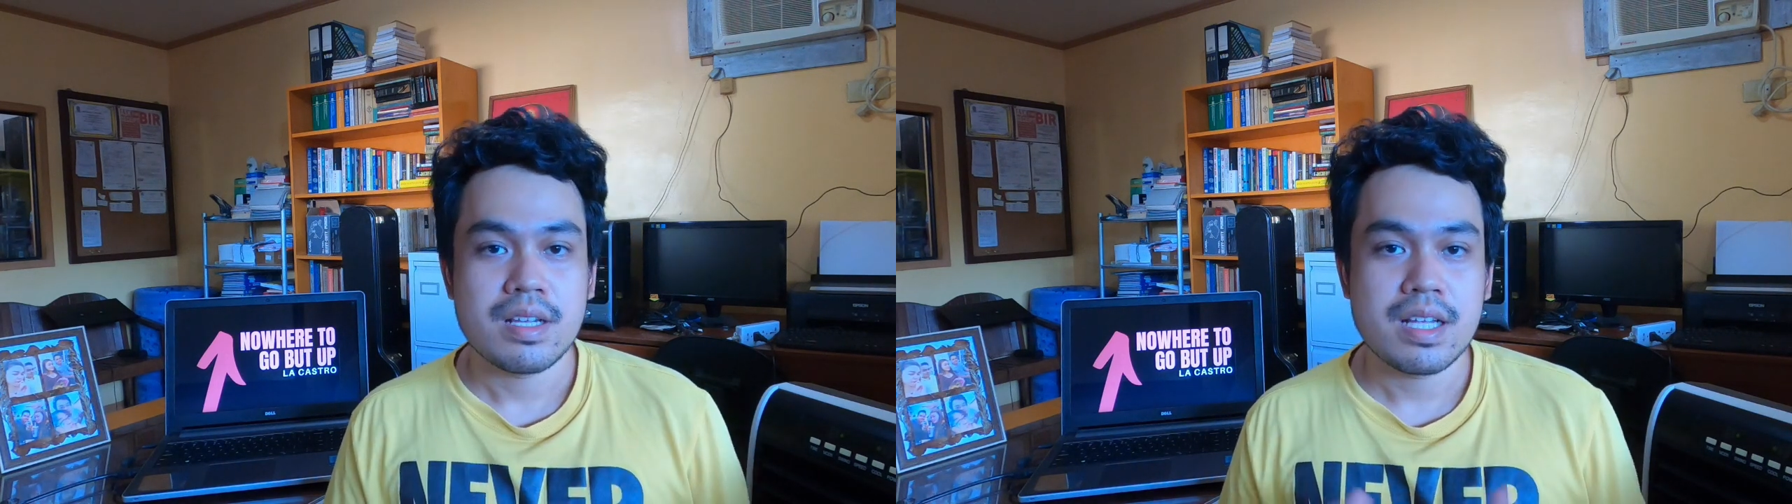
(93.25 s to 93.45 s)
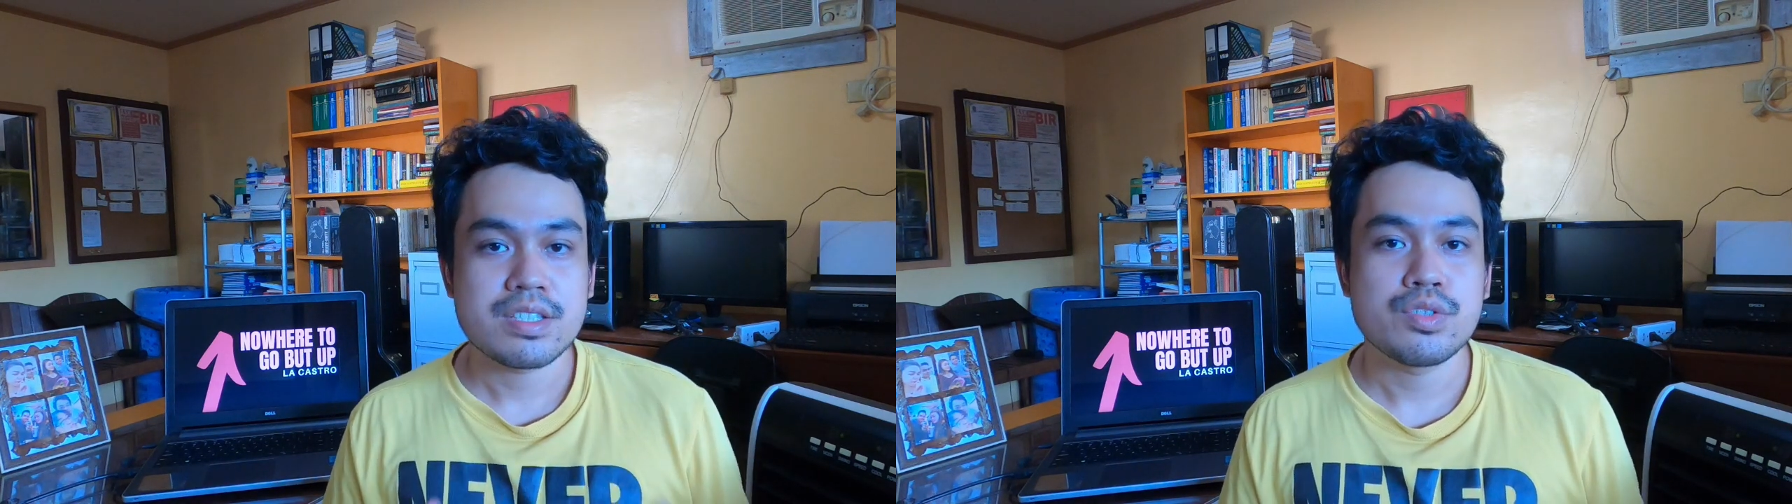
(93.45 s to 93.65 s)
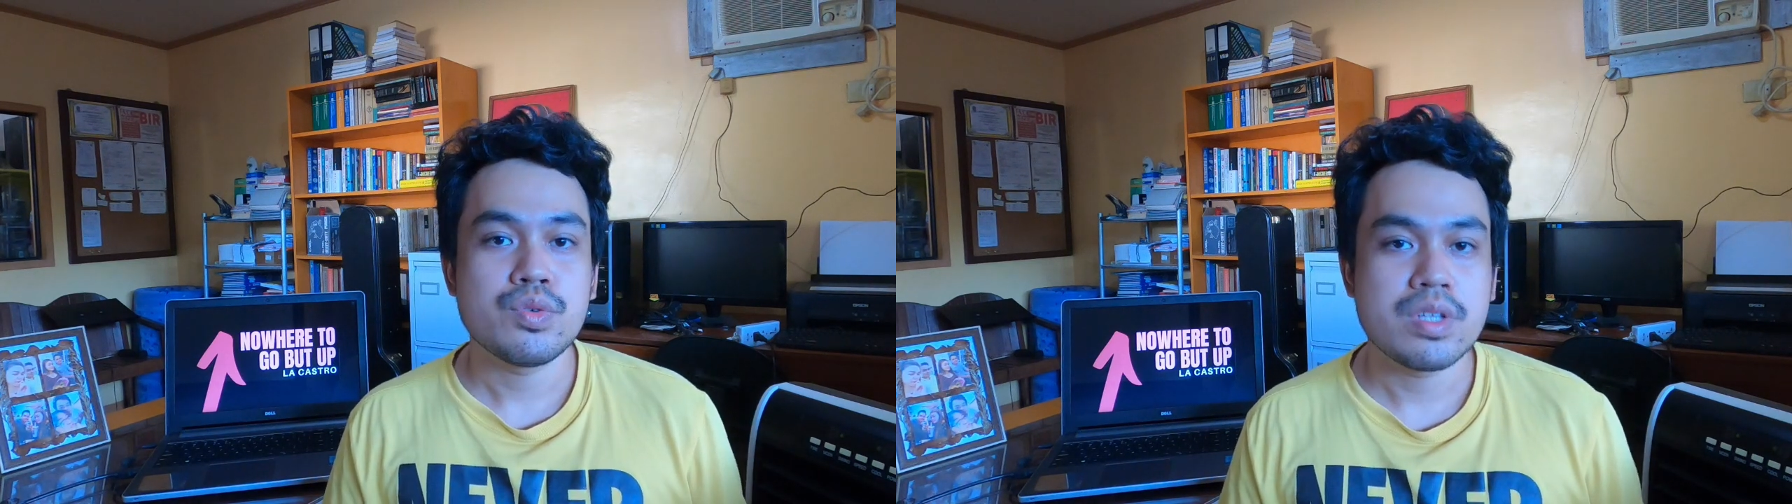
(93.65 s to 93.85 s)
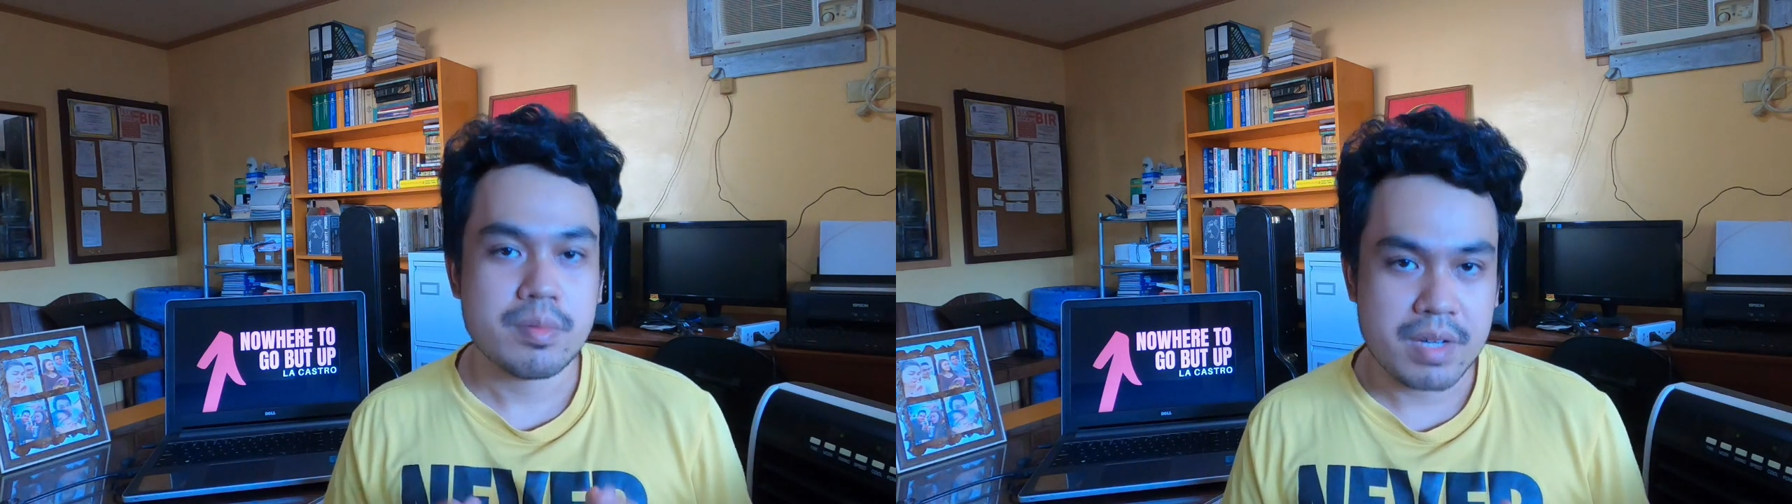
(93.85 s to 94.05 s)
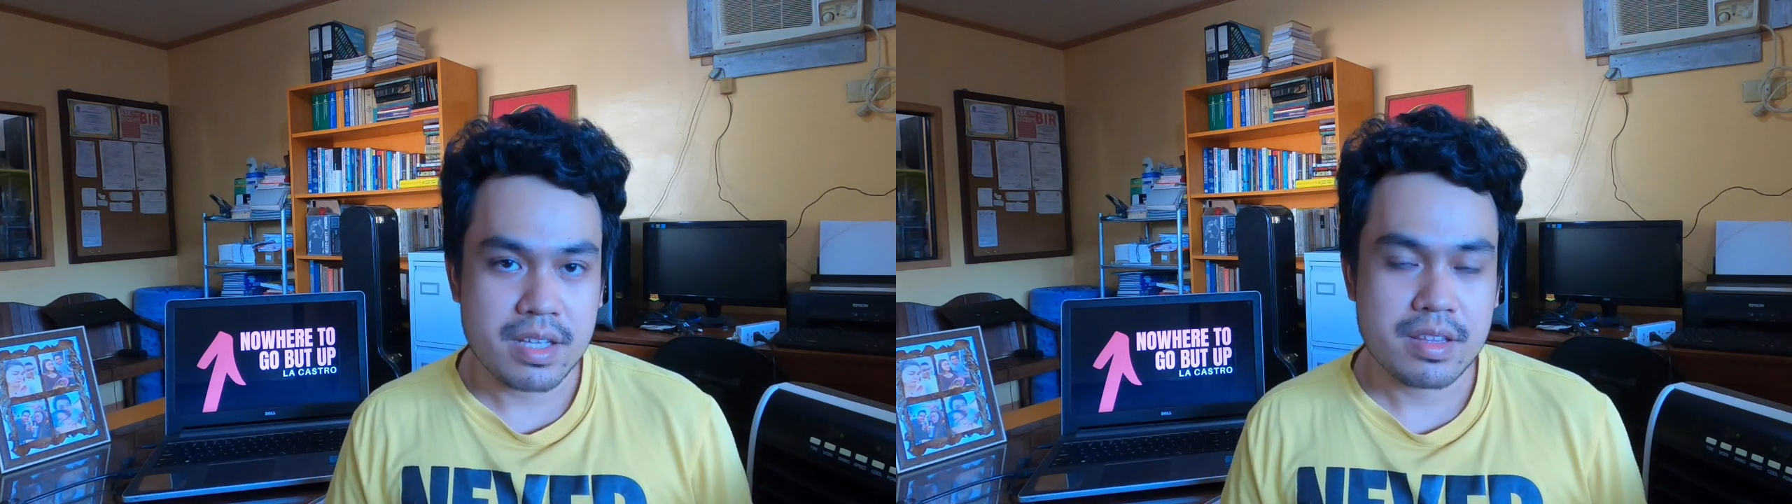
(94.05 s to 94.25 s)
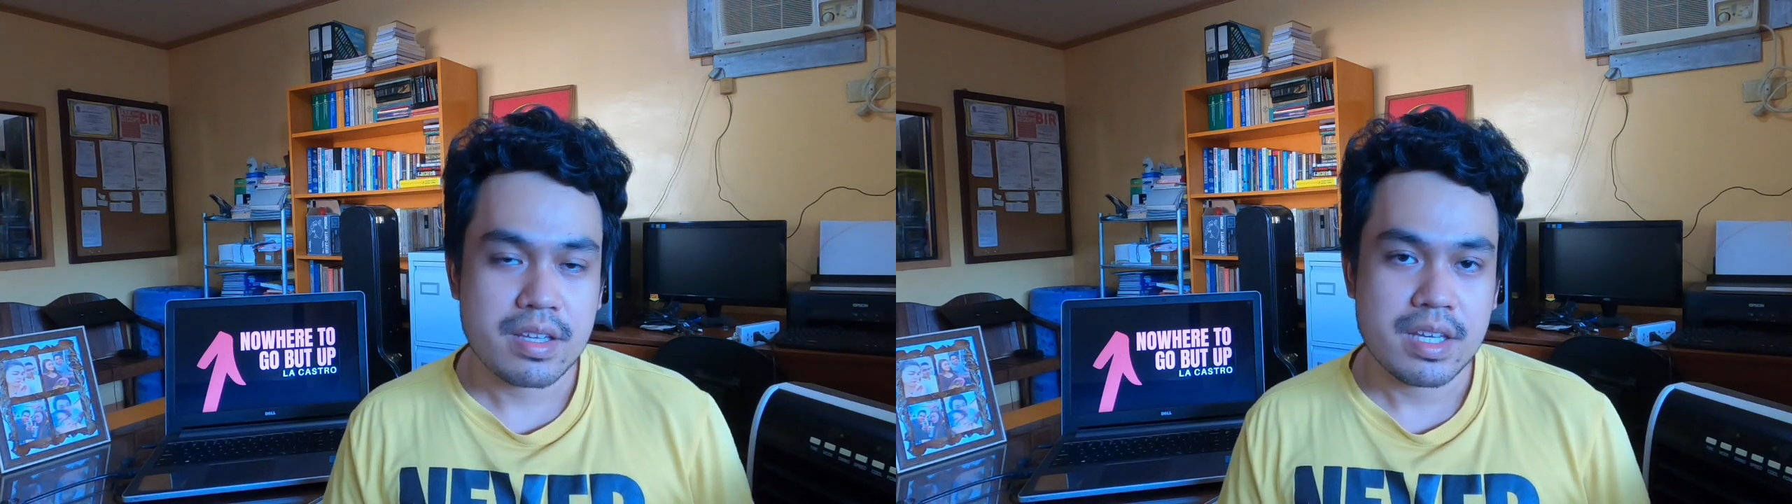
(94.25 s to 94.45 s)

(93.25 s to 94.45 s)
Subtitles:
Let's do the math.